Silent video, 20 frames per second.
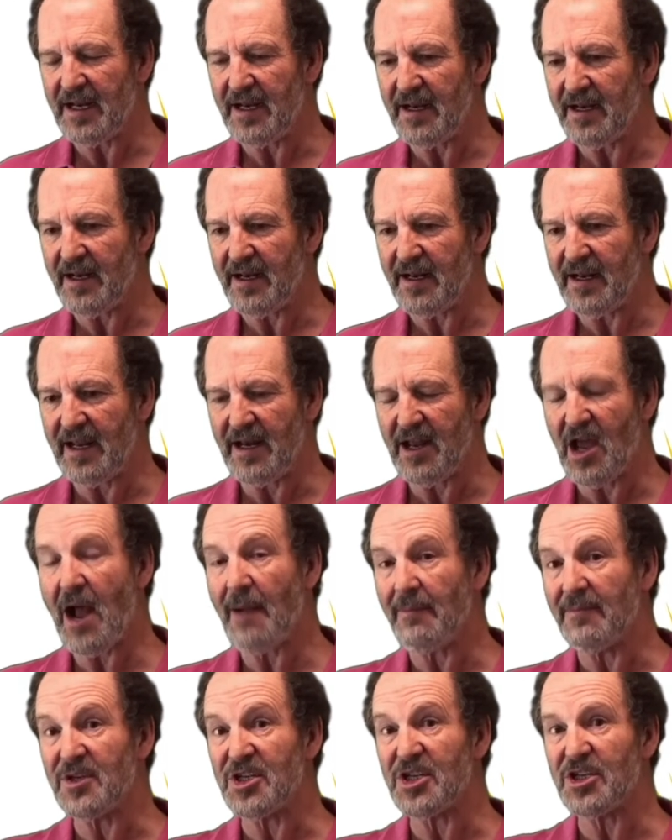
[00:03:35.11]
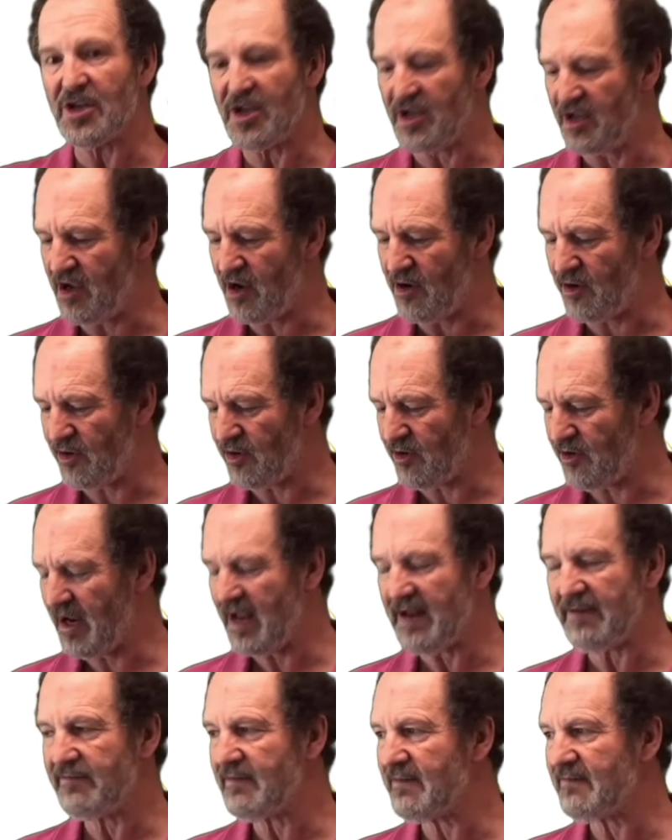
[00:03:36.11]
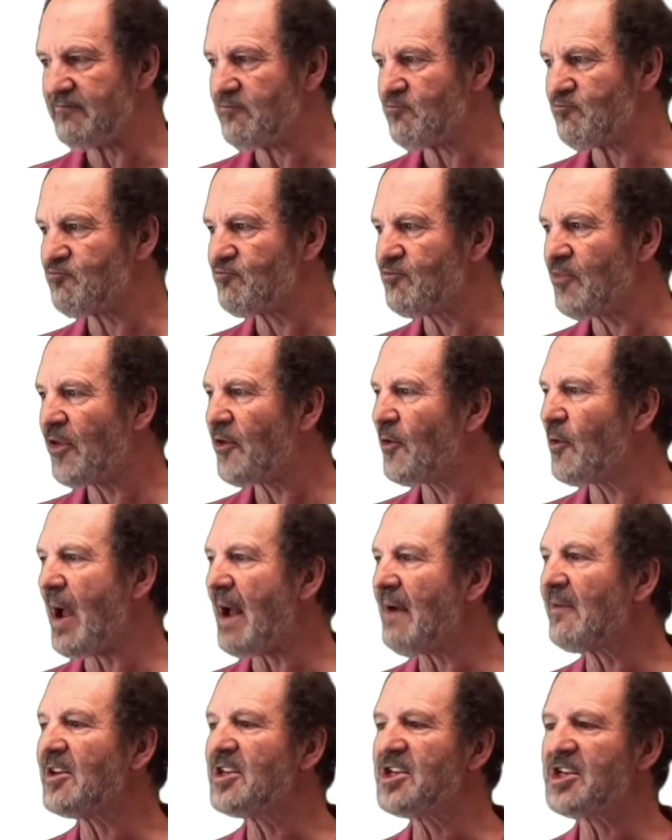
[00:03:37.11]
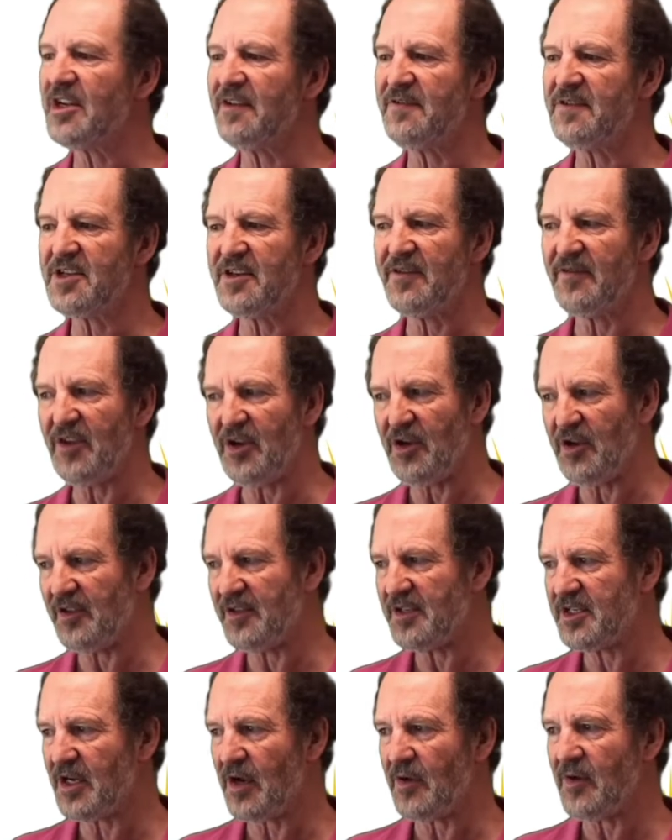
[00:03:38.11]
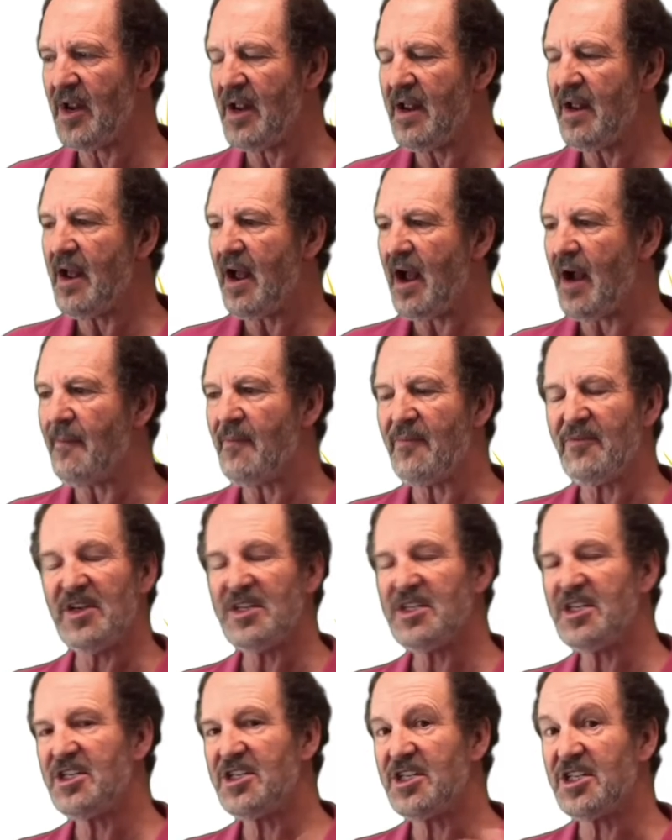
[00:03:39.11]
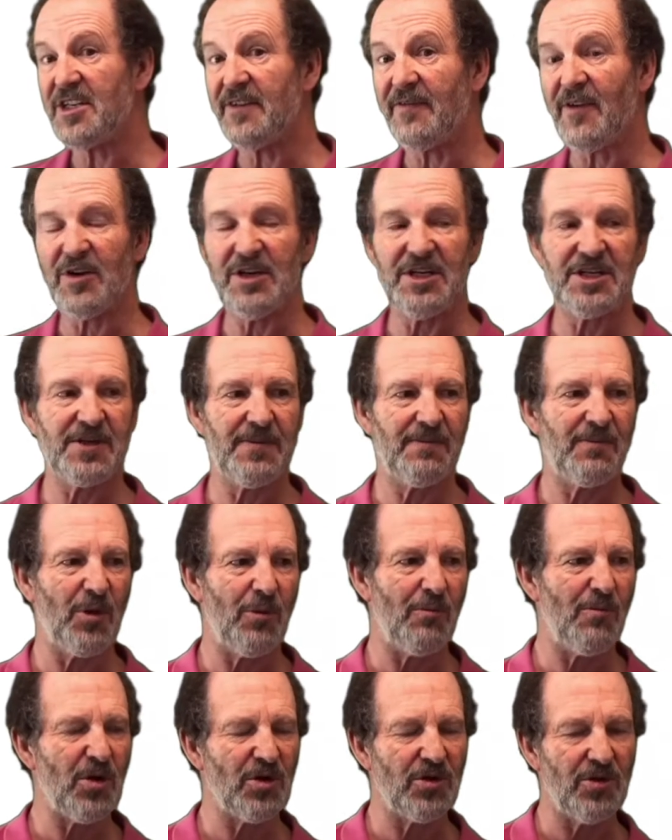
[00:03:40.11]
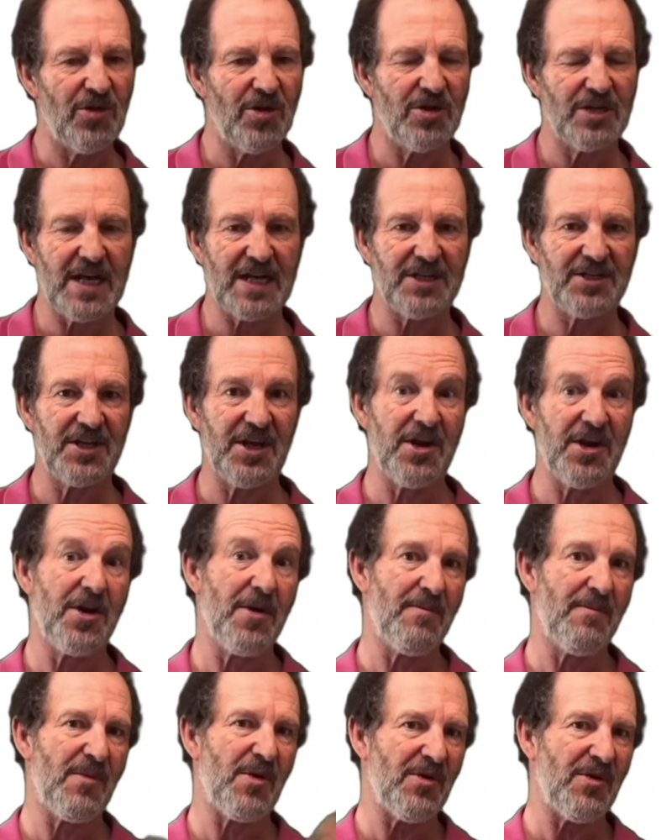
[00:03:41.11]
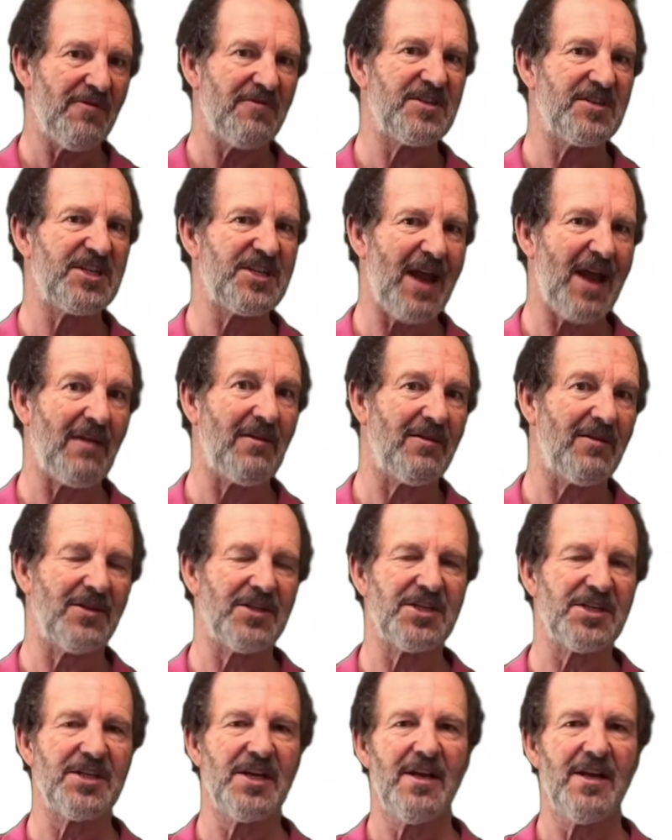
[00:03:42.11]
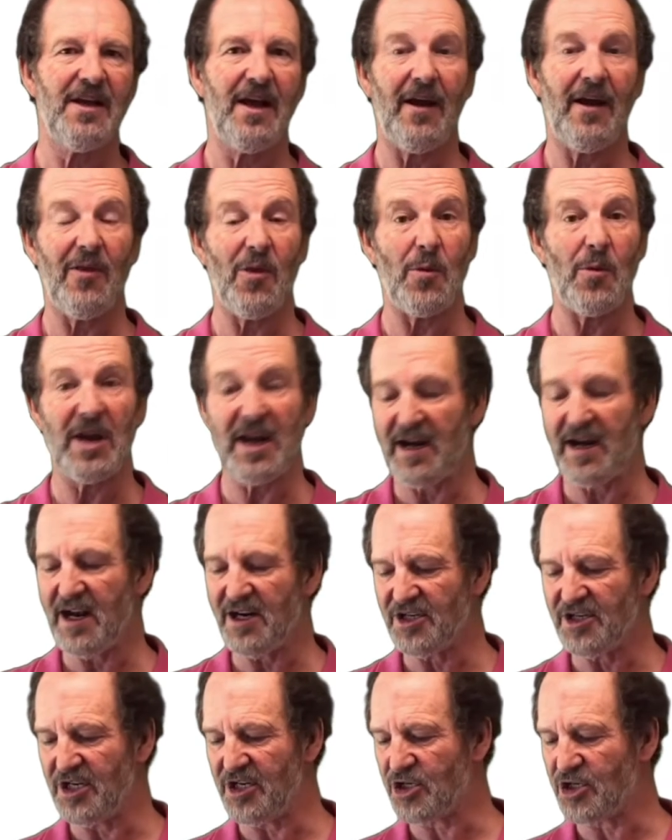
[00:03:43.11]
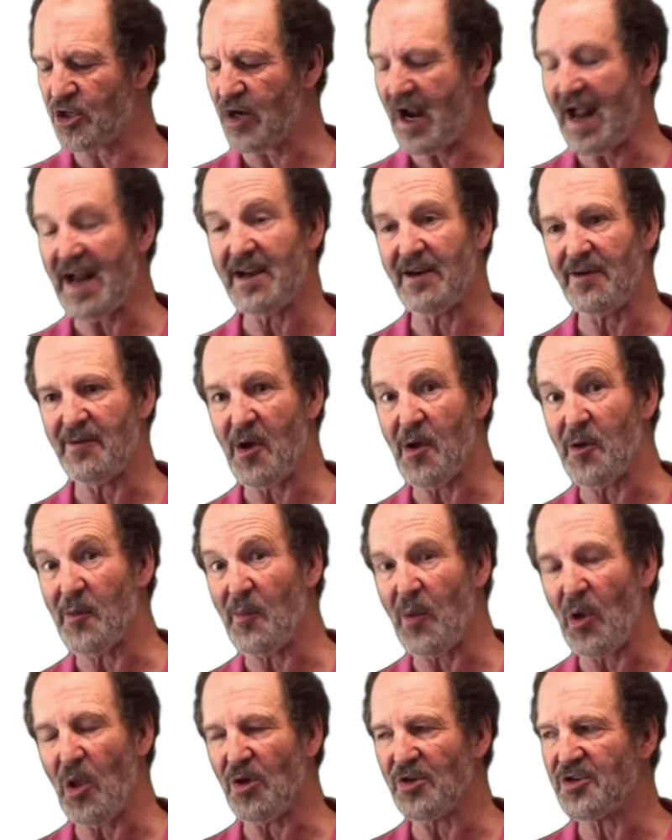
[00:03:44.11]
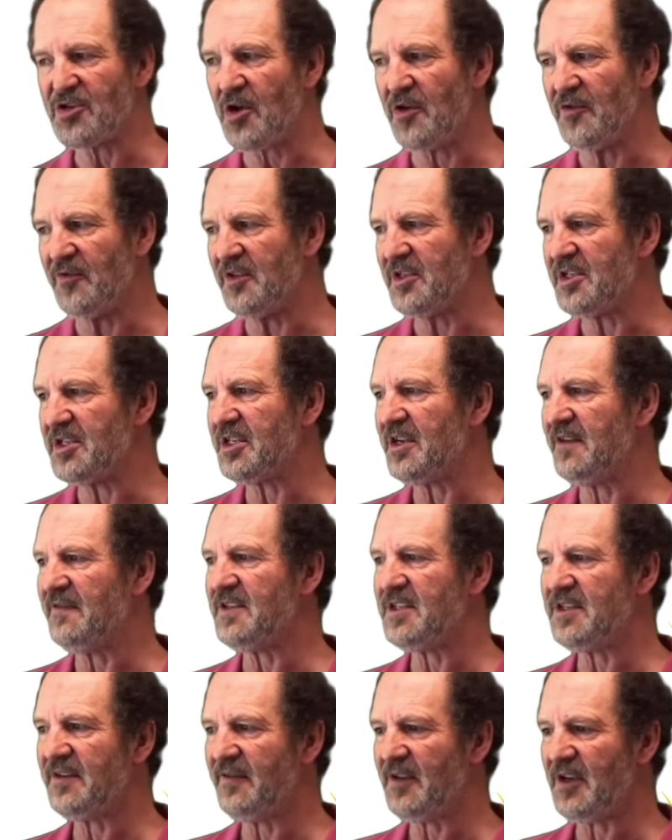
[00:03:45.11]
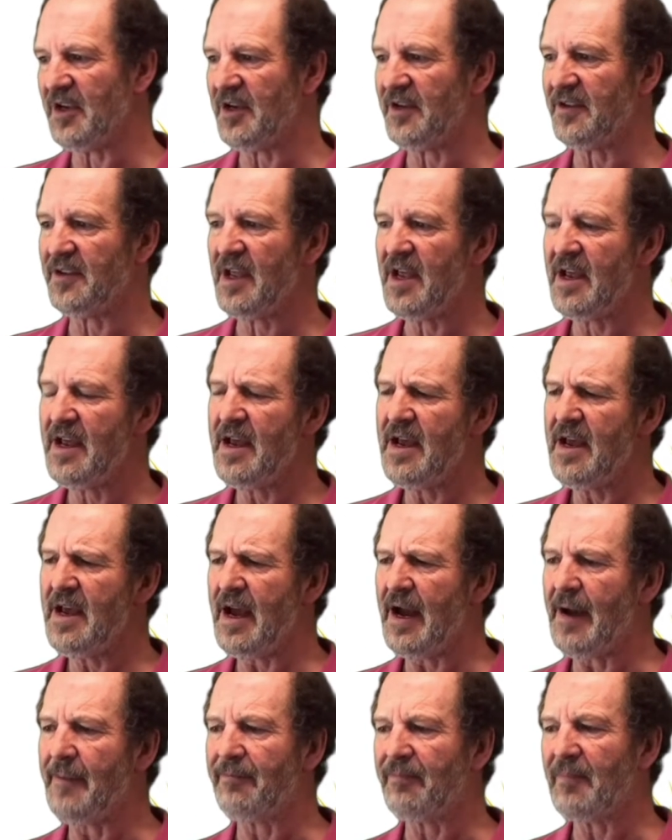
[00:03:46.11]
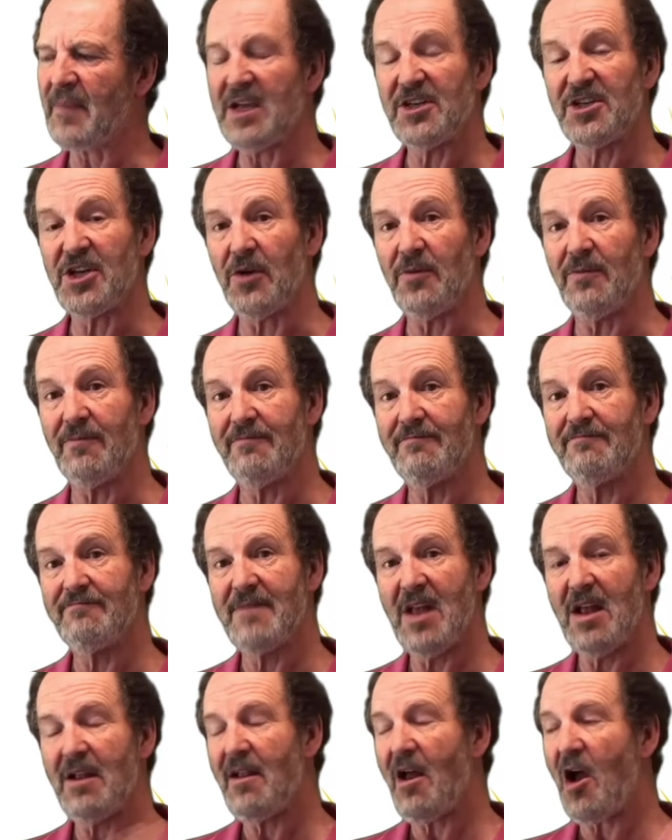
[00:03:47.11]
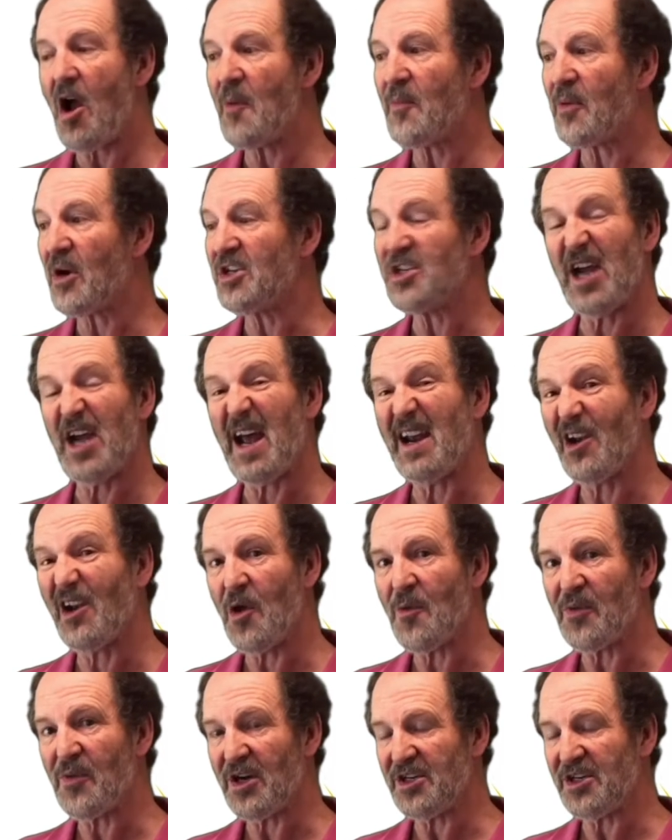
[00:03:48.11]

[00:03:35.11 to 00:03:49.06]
it happens throughout the surface of the Earth. So this is just a very simple model. There's actually a number of cells that we can actually track and plot over the surface of the Earth. So high pressure and low pressure